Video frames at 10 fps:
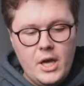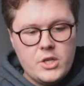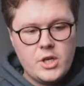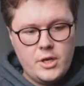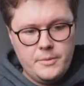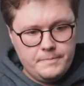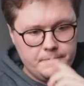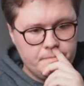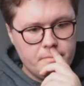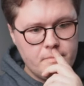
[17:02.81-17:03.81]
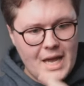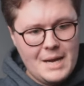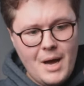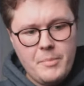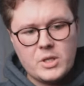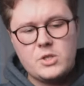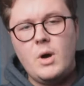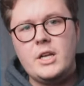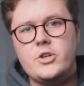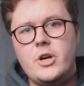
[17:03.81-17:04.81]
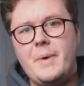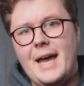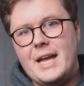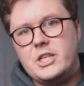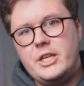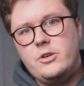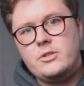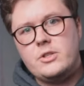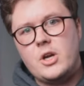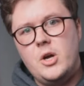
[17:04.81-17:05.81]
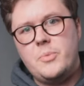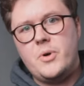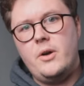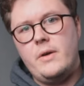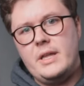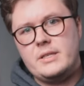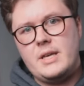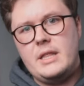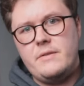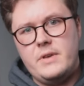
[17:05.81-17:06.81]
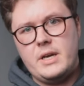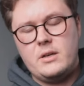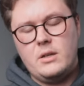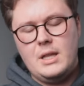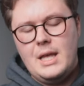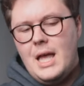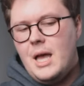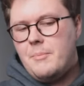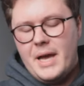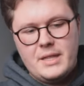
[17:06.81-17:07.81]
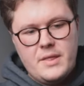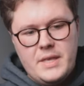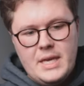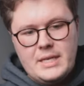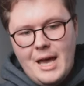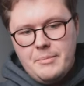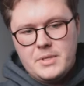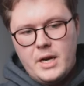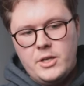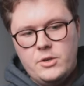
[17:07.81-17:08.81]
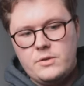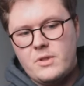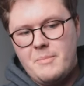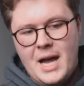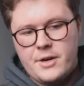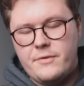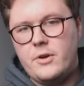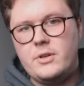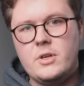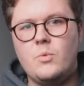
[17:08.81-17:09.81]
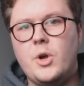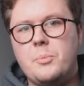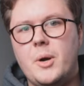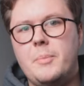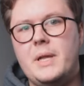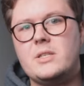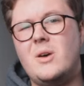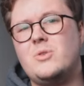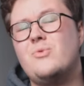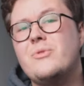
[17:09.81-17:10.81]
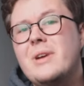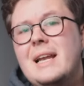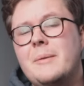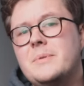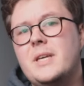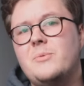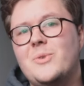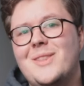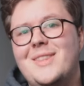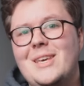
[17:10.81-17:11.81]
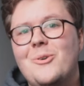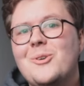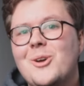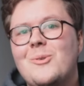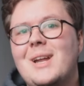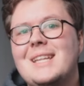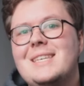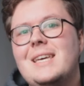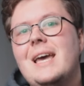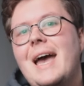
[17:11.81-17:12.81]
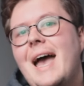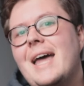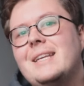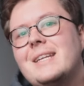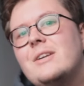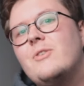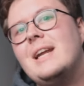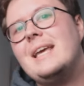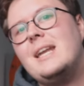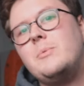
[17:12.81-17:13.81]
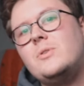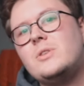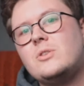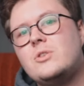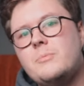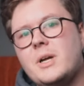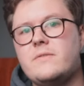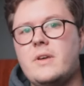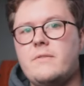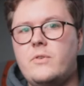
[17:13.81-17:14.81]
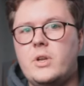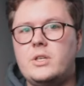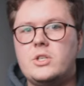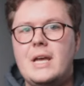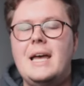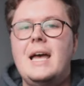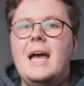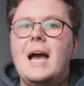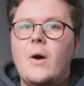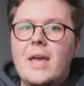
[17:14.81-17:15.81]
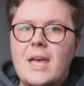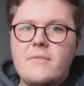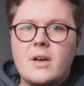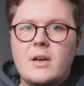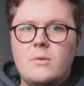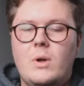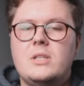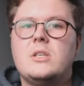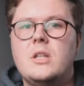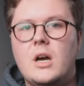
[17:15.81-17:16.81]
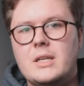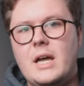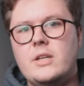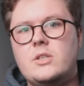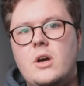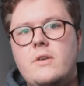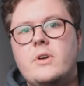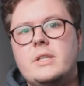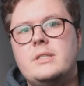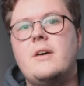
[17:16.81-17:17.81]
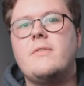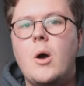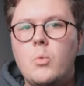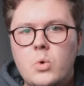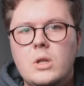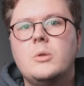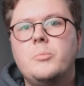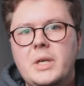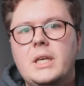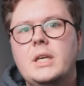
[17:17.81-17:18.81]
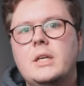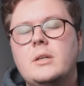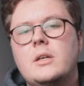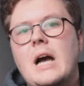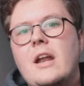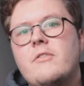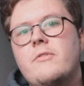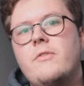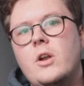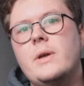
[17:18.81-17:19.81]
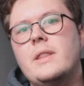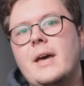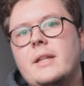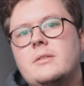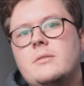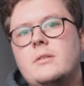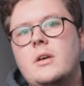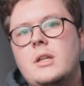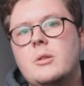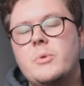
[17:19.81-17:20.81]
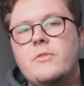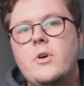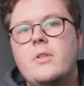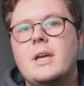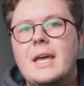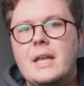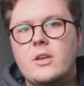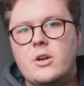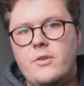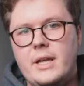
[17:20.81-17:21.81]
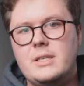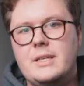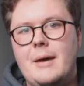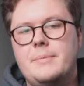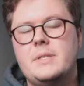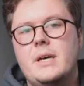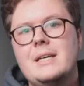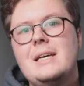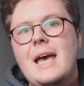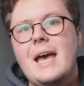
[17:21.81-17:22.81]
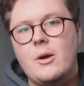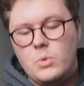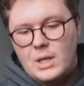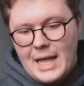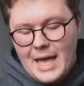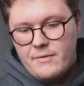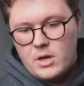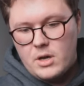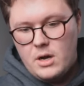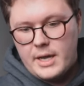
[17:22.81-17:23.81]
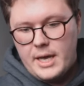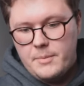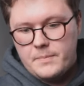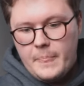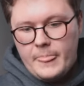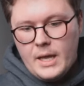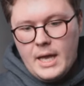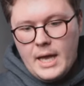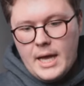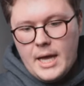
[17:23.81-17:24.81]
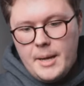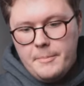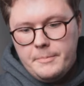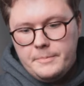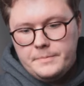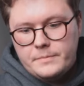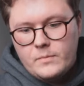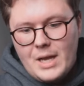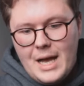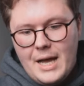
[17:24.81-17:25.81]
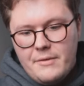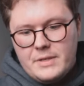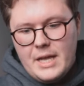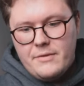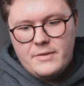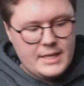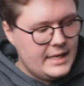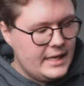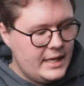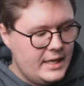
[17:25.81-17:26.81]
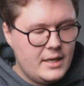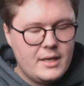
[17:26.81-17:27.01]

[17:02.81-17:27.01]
So in my Botswana trip, I actually used the GoPro inside the vehicle, but the adapter I used for the microphone didn't work properly. So I was really upset with the audio quality and didn't really end up using too much of that footage. However, once this lockdown is over and stuff, I will be kind of following that a little bit further, getting the correct adapter, and I will have a car cam. I've definitely...